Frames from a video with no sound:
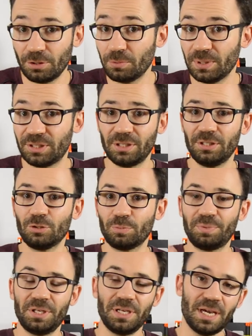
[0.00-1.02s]
you will see your
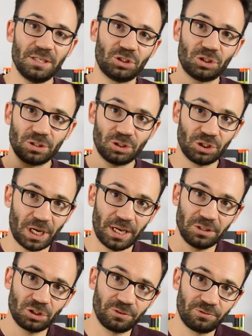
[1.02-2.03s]
pH
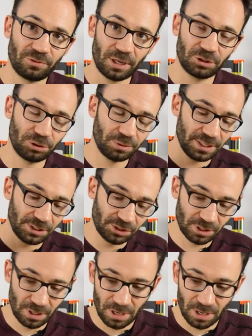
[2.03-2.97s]
change, fluctuates,